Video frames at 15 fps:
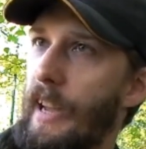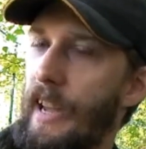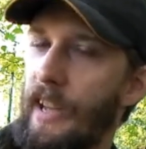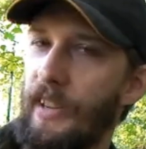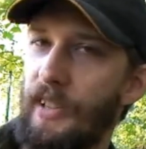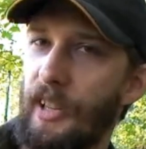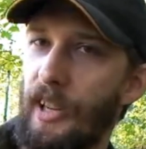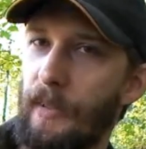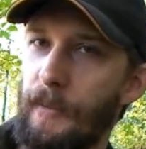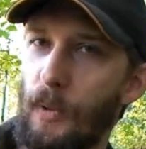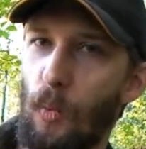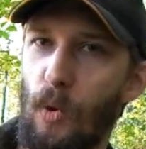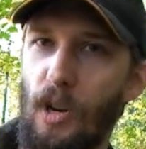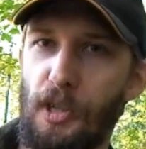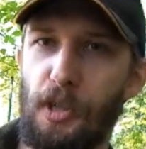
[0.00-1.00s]
And if you
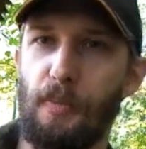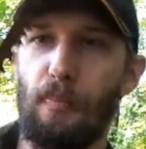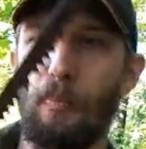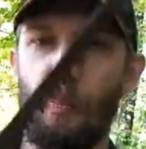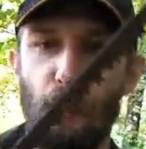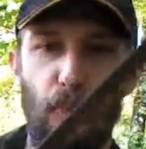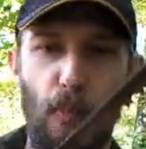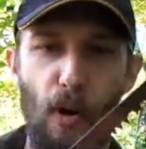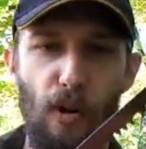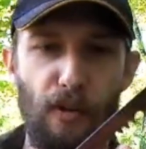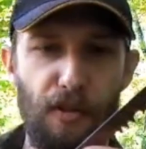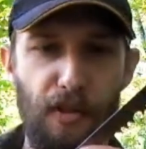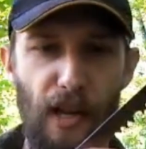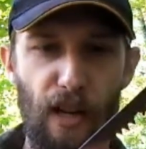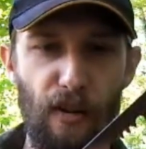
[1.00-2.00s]
watch Paul
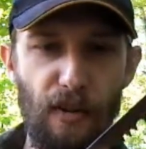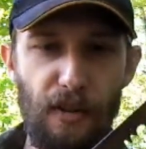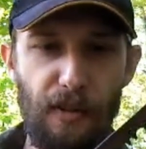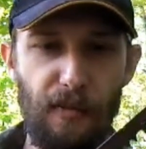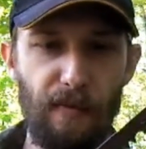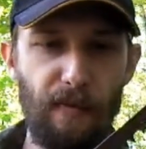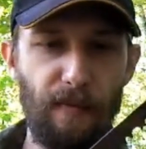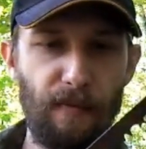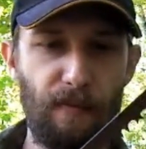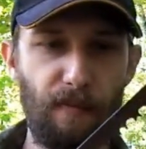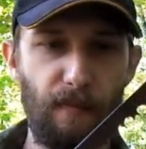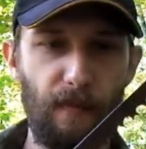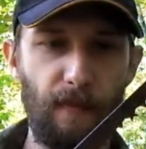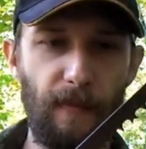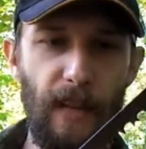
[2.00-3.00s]
Sellers'
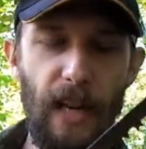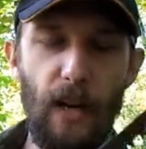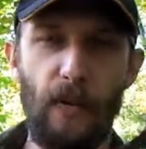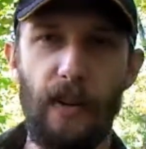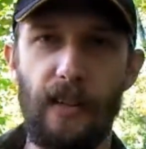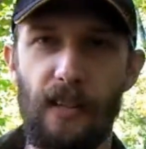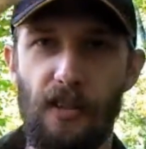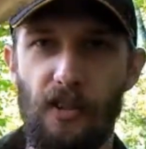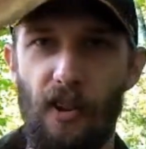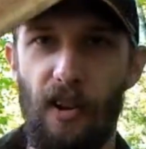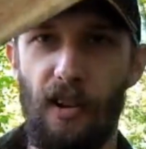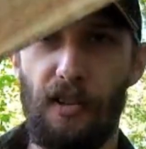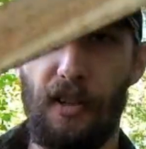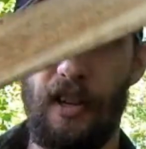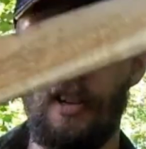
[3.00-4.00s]
video on these
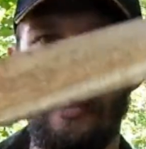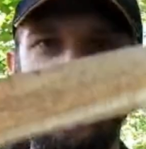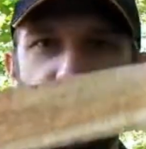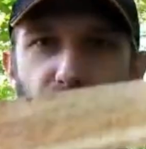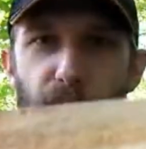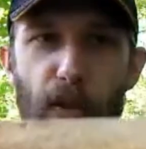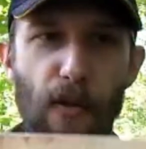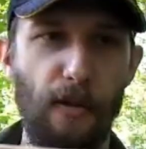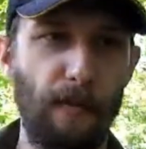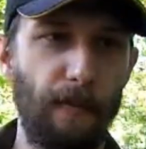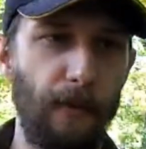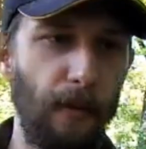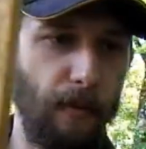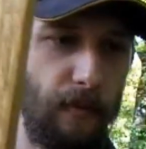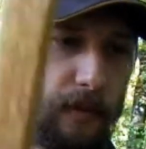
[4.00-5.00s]
saws, you know, you can use them for